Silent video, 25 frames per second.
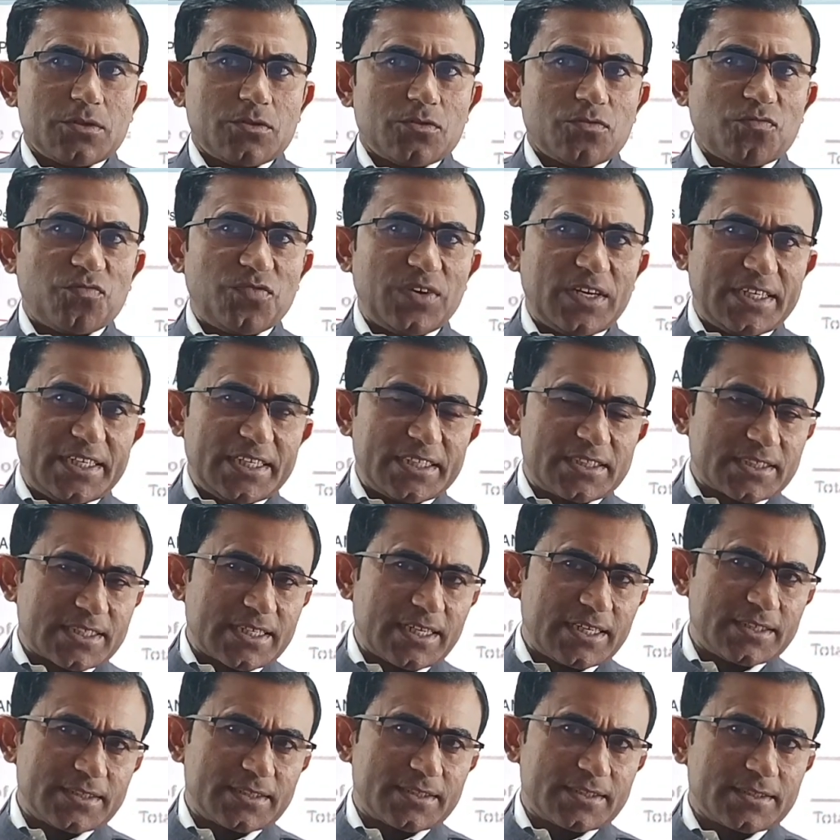we
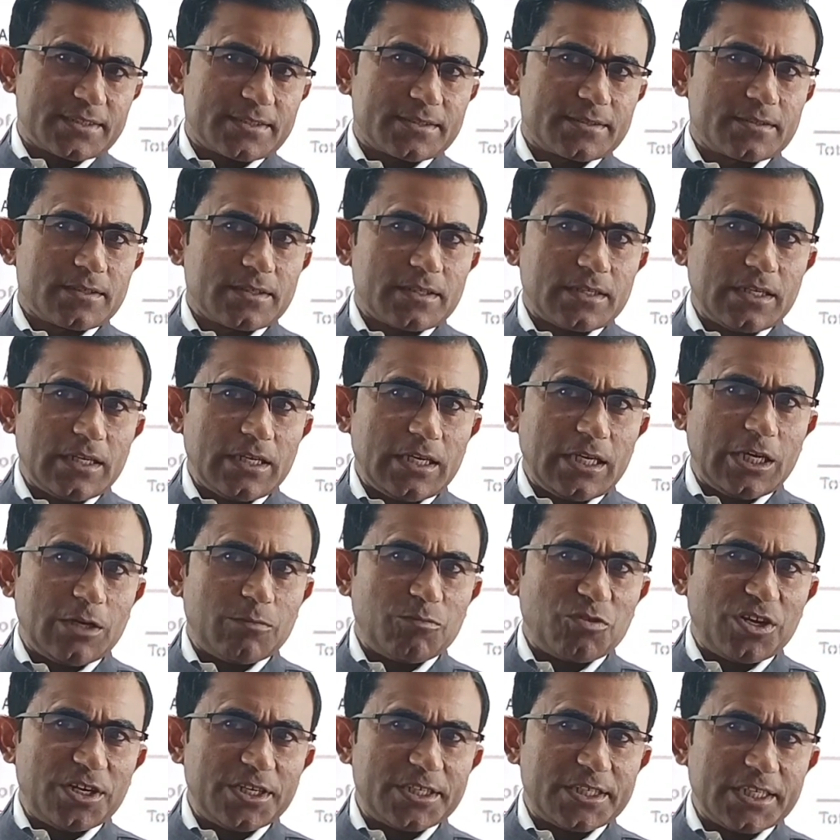discuss
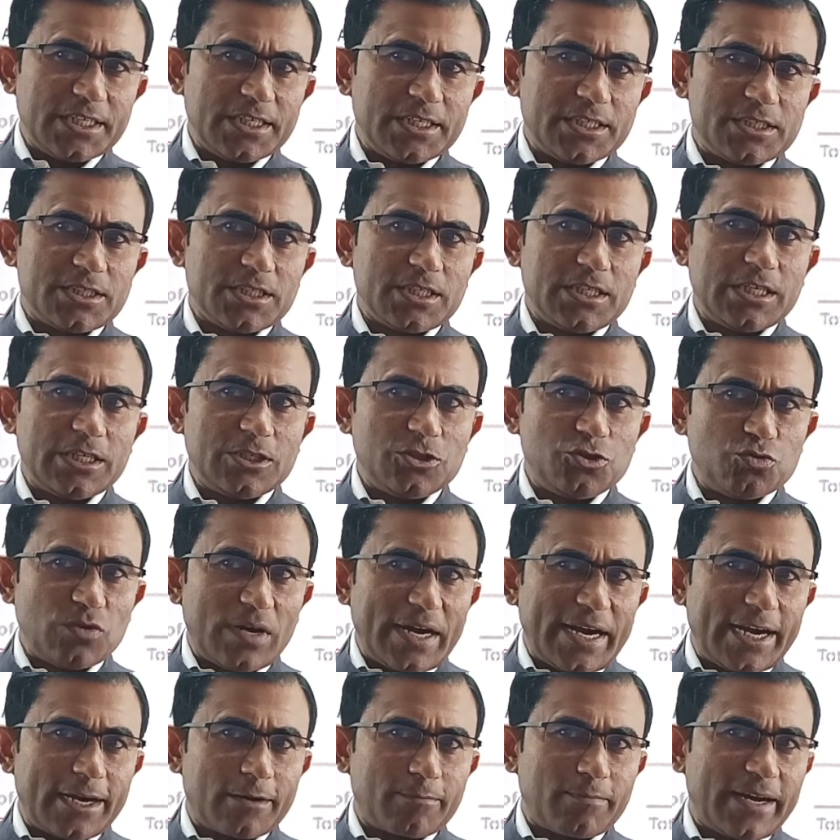immunities
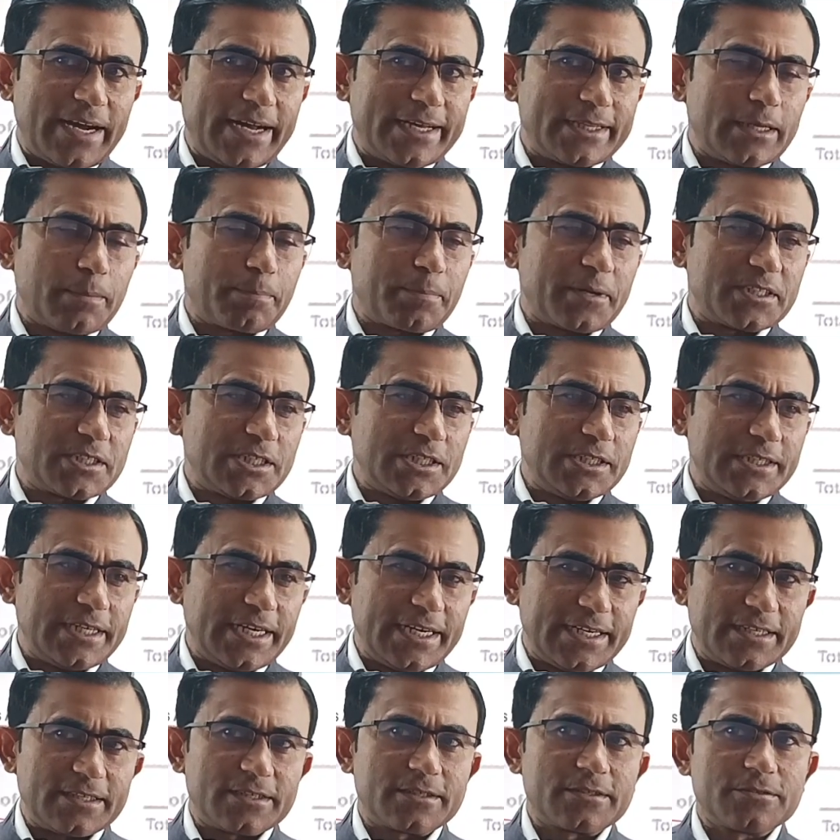enjoyed by the
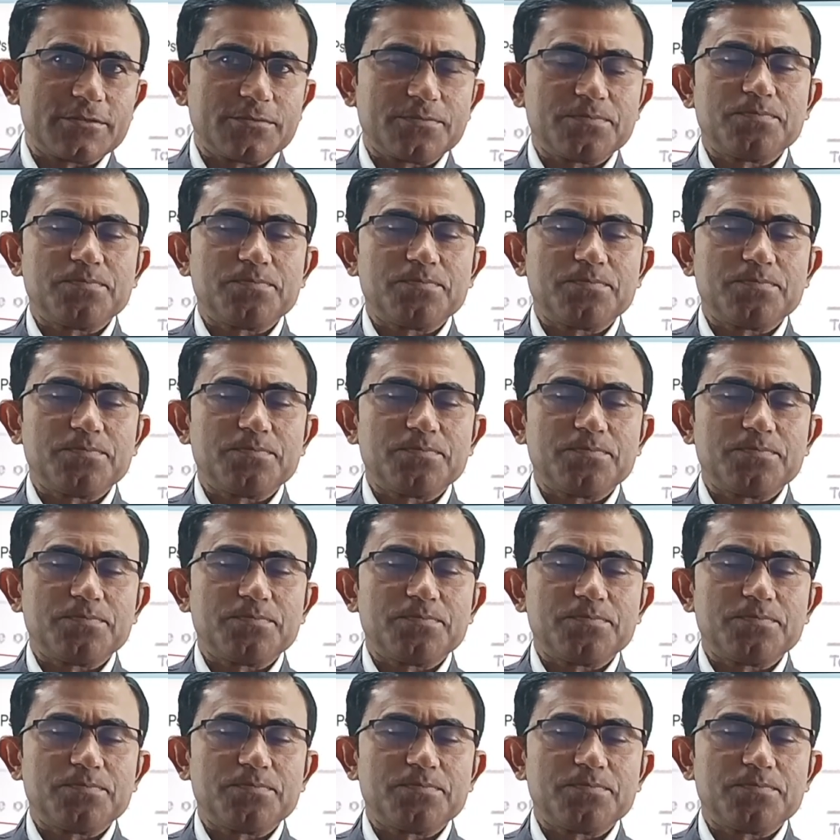president.